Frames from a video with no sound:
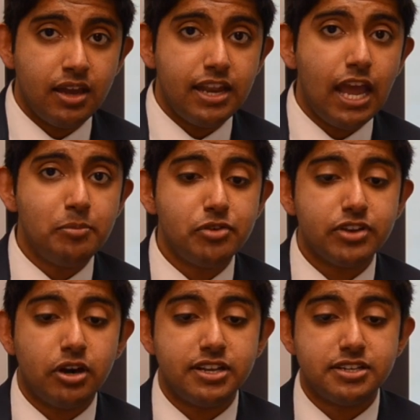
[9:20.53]
Now
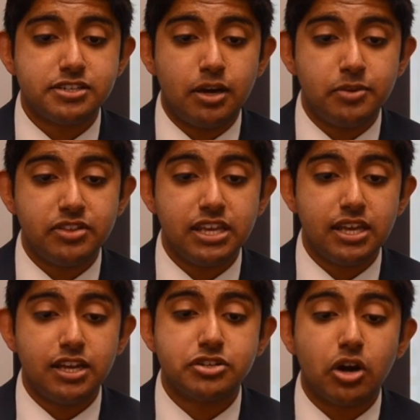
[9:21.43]
moving on to some of
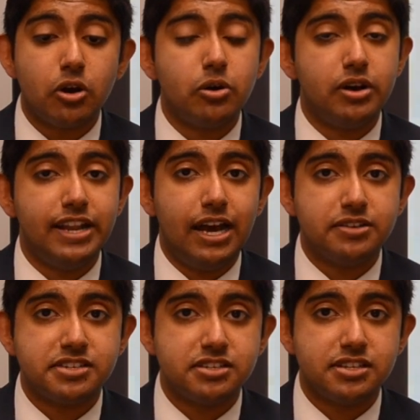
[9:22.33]
the internal
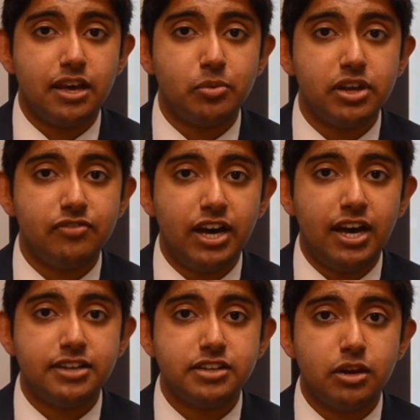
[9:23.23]
analysis that we've
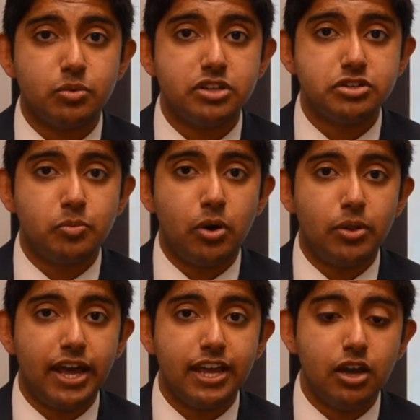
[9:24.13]
done with
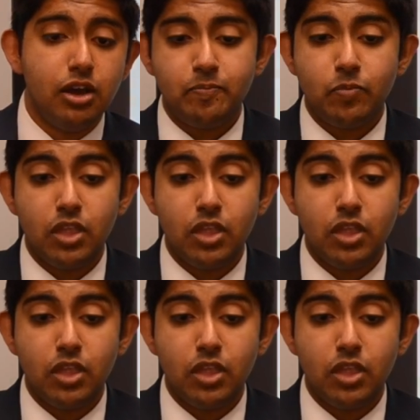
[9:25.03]
Chipotle.